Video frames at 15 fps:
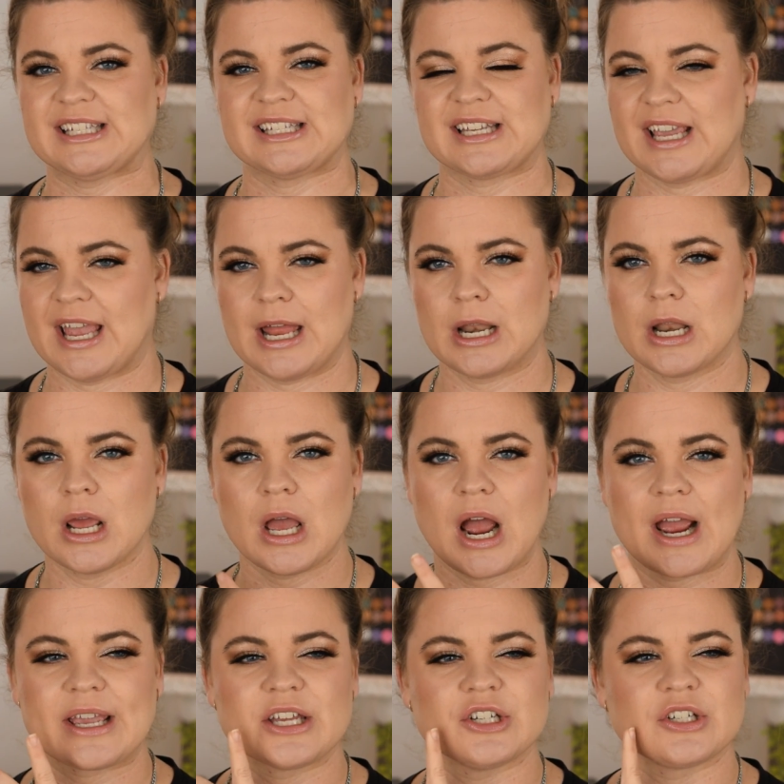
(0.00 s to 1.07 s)
skin,
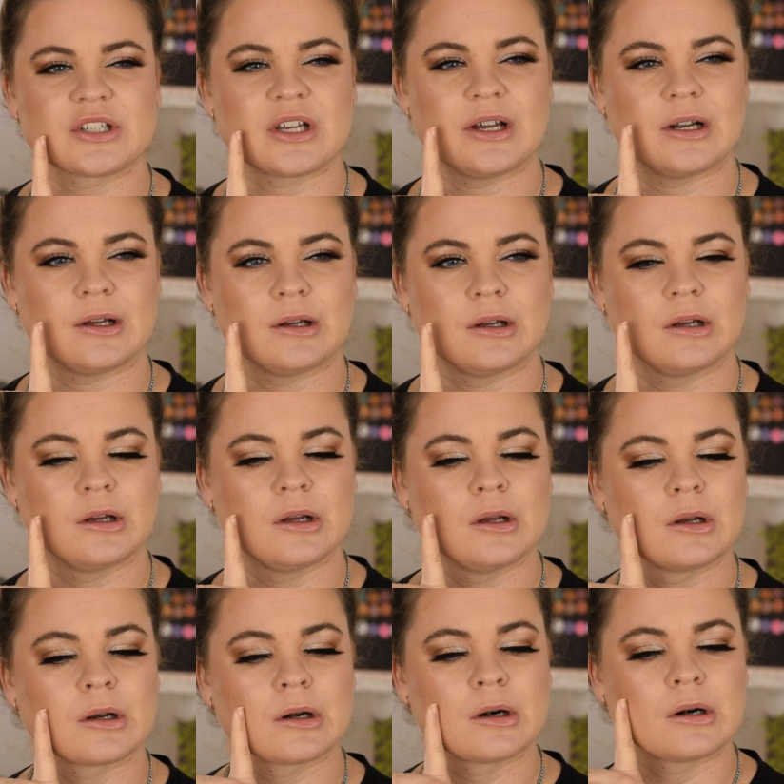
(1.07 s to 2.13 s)
I can just kind of,
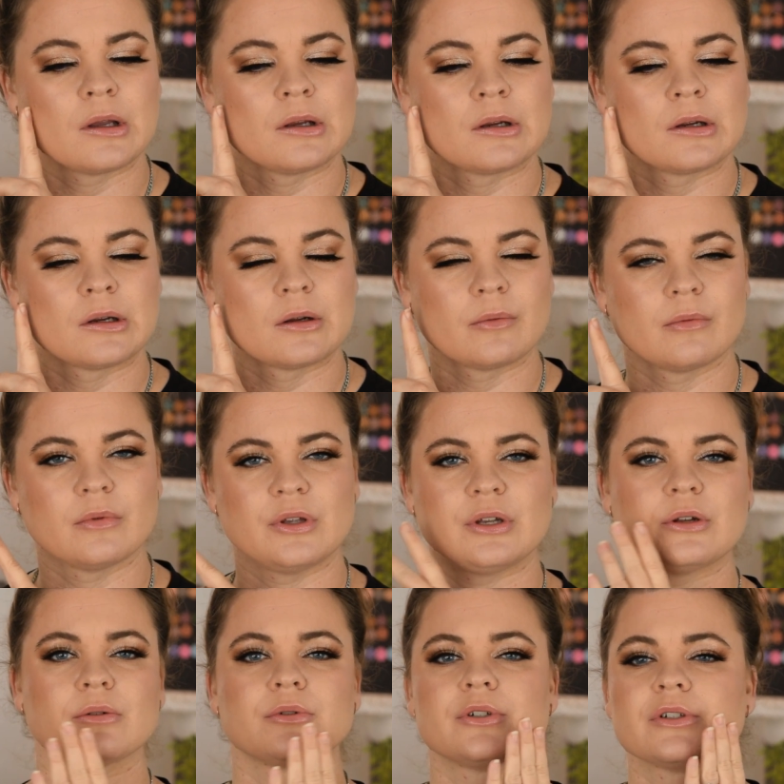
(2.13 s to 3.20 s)
you
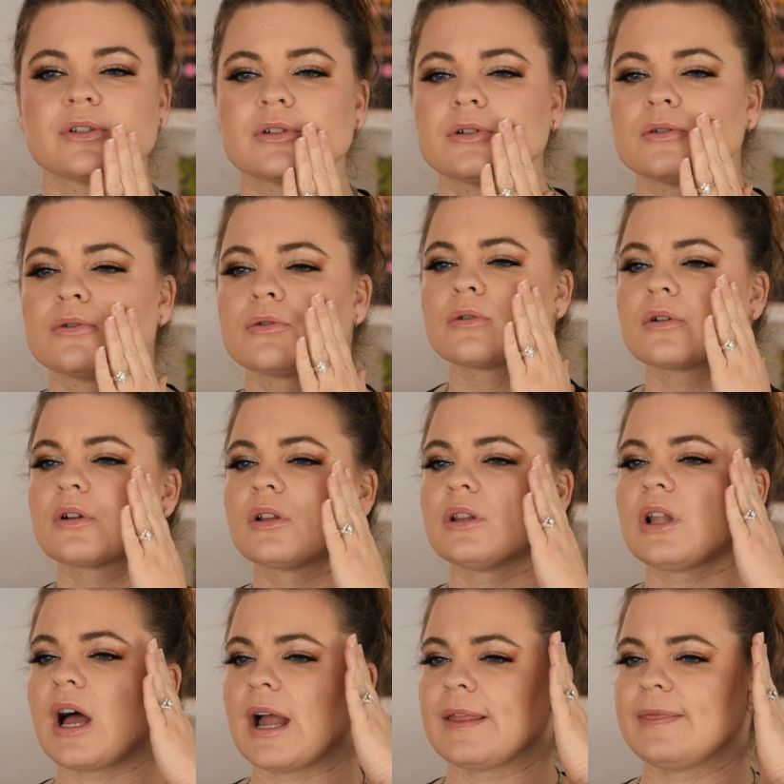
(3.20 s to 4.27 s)
know, just
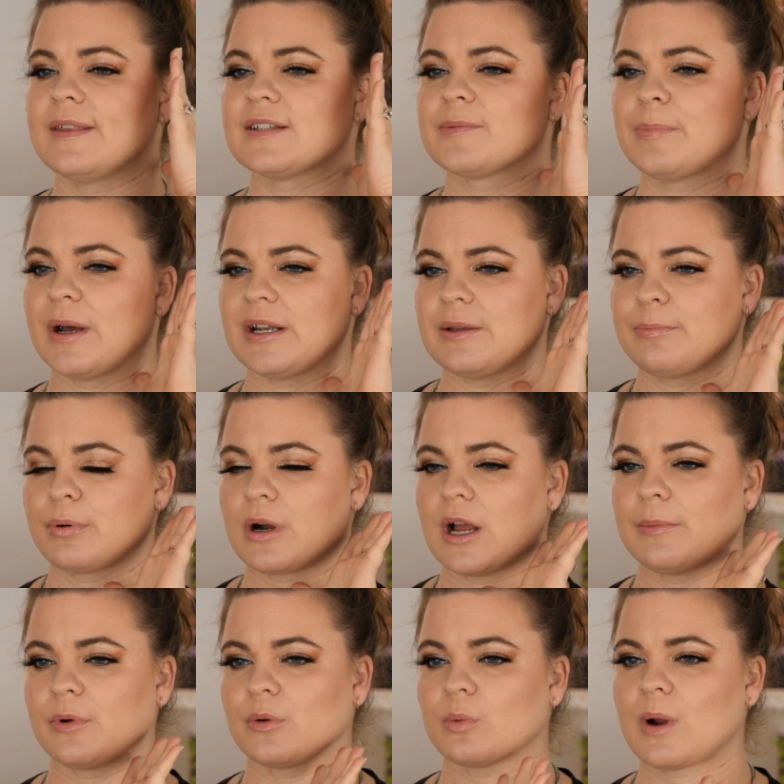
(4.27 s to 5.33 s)
glide this putty
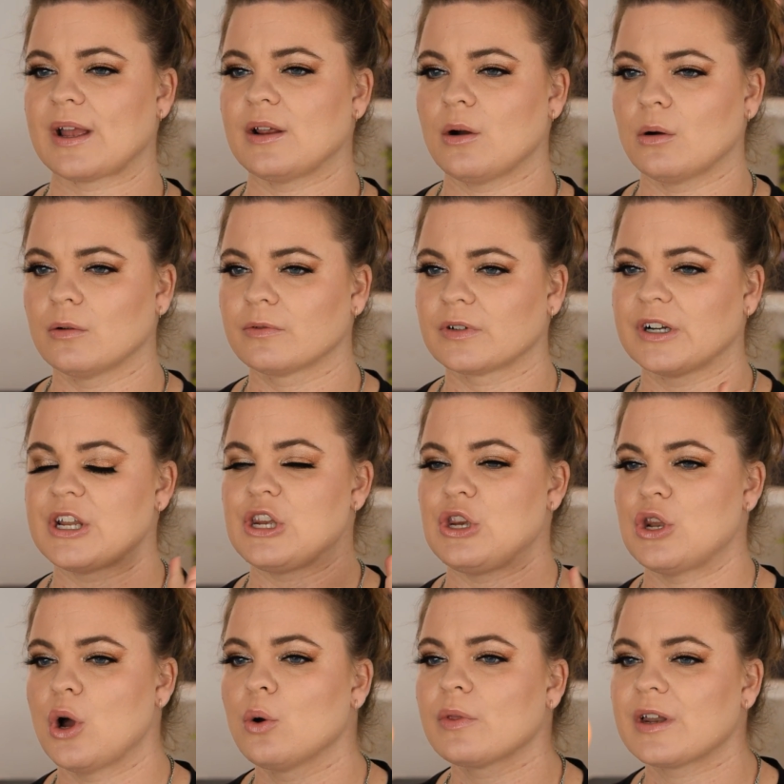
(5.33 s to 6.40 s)
primer right over it.
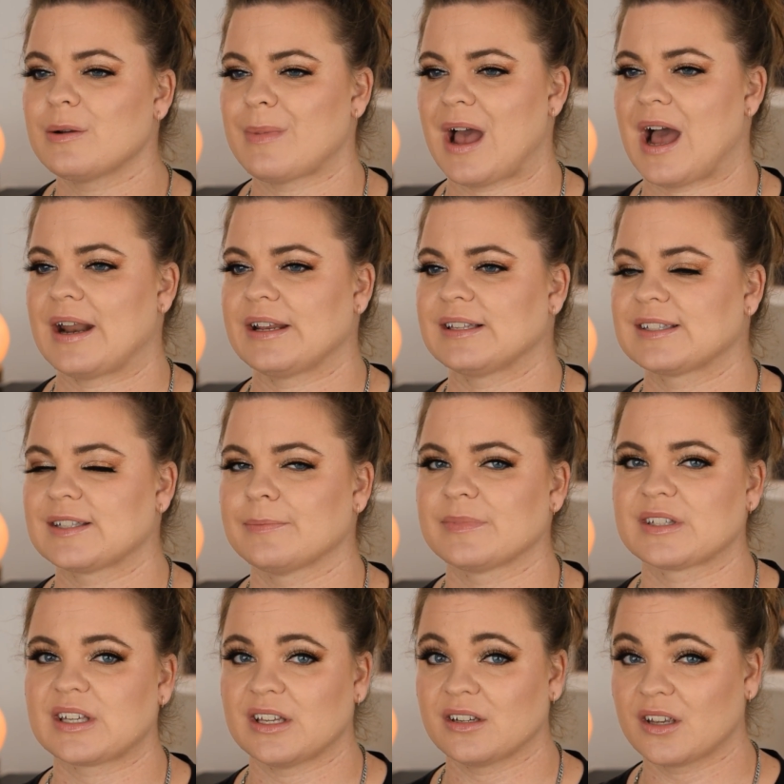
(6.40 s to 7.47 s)
Know that I'm adding some
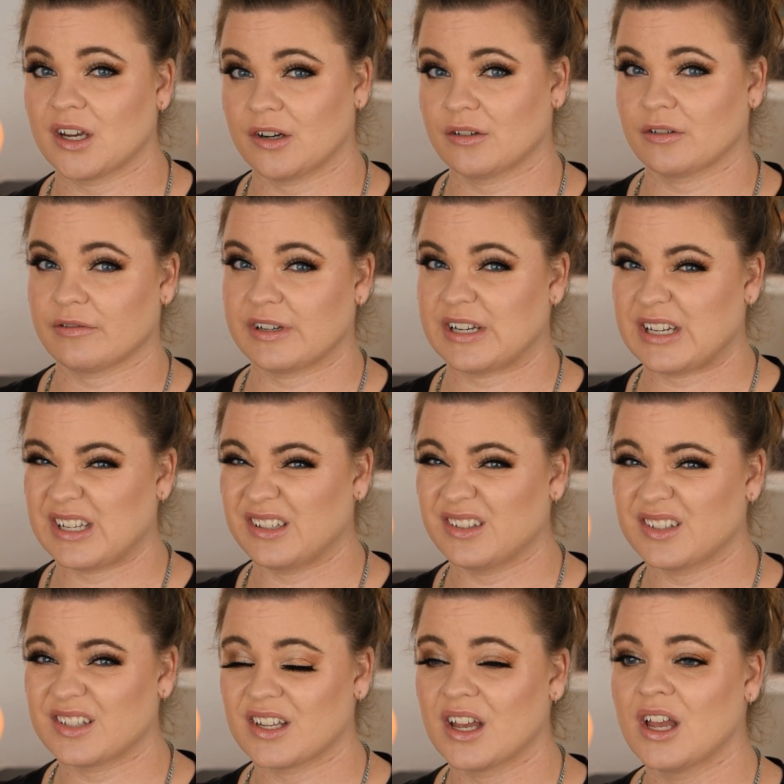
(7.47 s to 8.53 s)
skincare
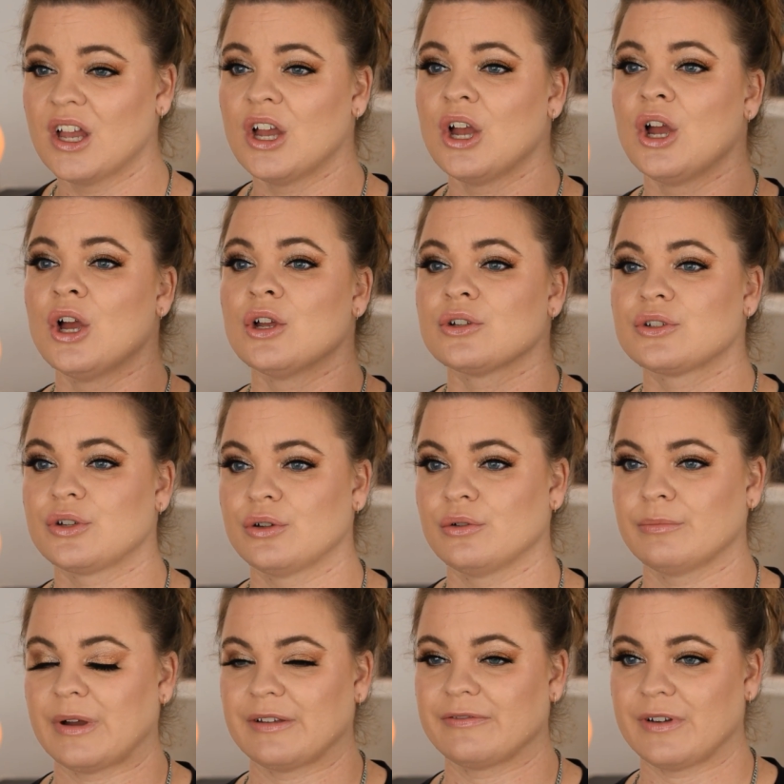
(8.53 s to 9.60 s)
ingredients to
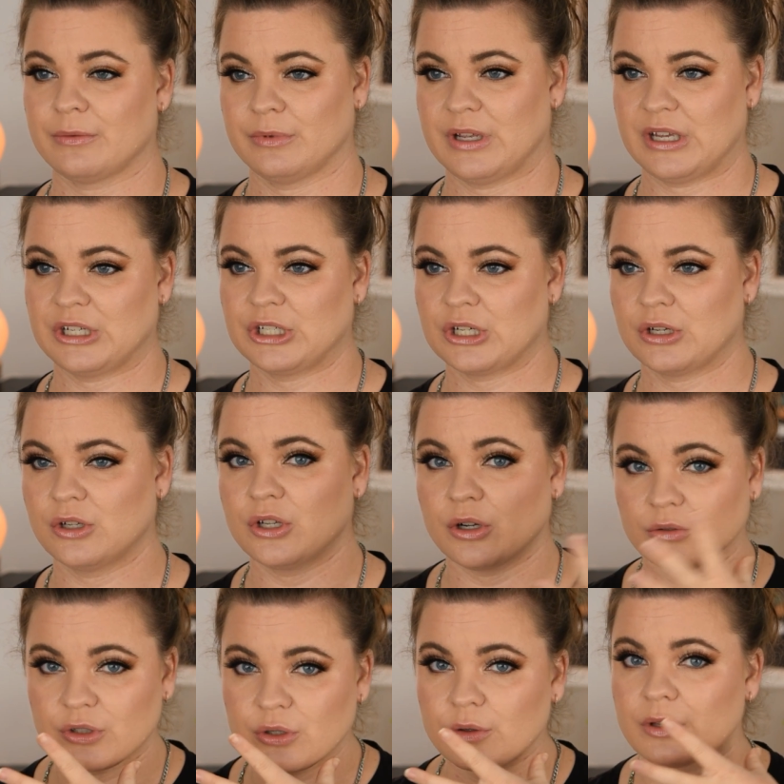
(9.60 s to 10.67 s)
my foundation, you
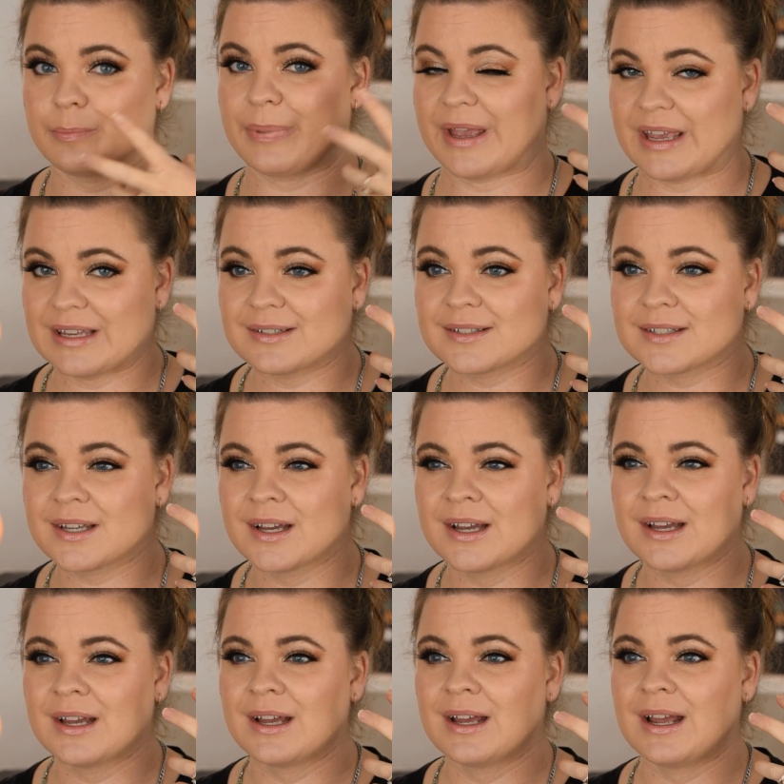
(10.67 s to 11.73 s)
know, to the base,
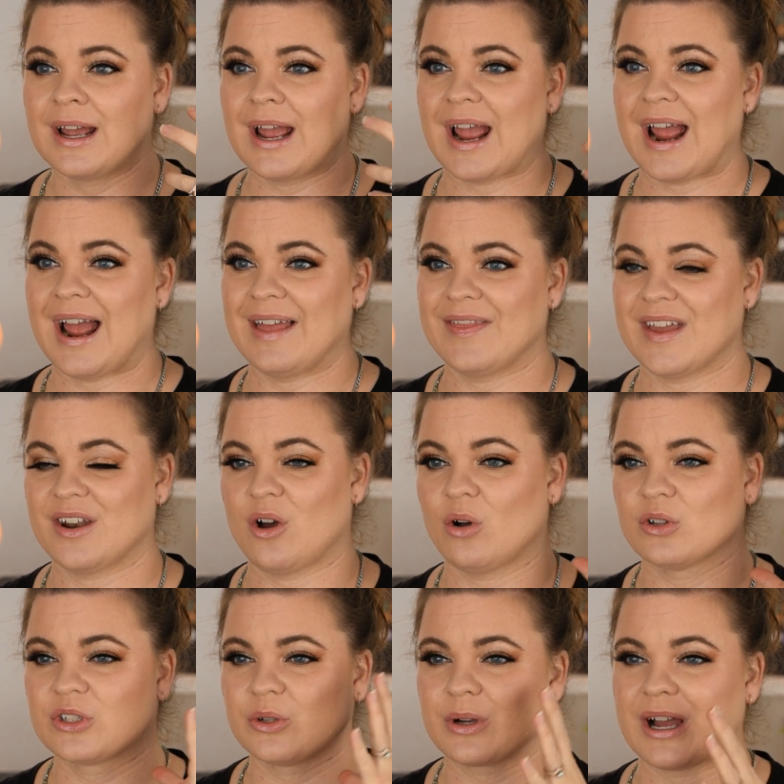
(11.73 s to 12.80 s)
and then
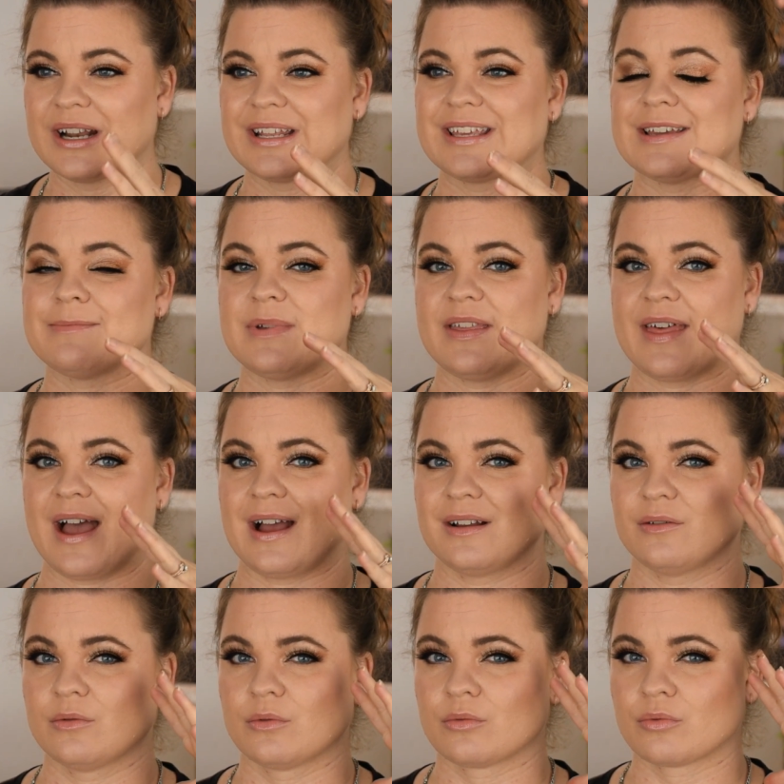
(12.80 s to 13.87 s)
also kind of give me that
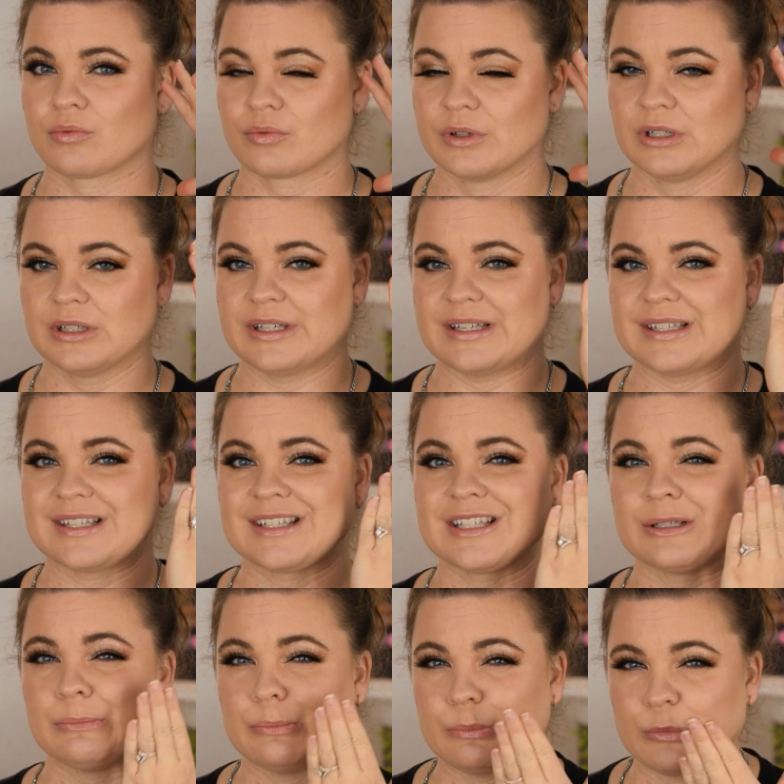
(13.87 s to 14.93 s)
really
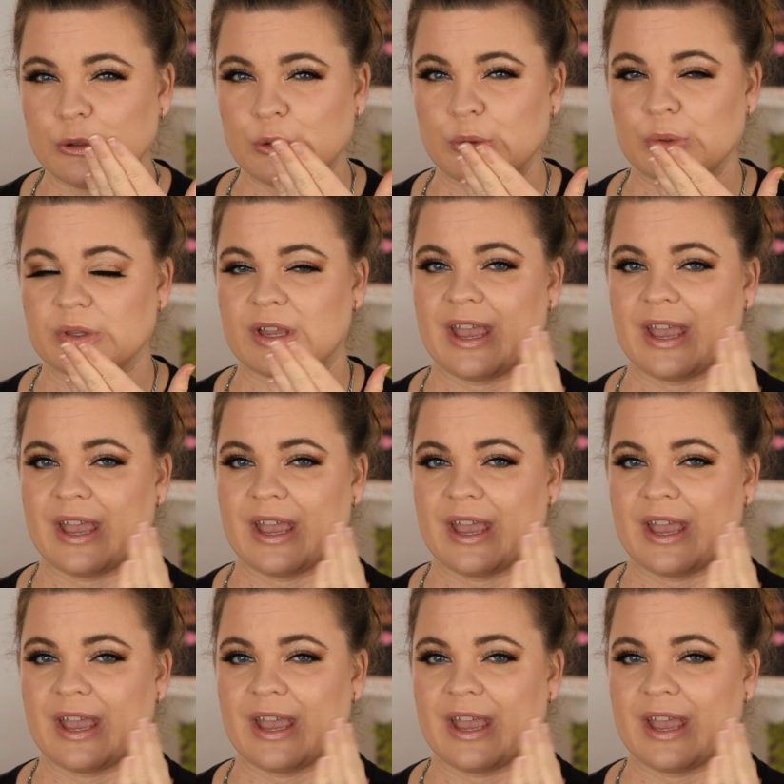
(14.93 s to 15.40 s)
smooth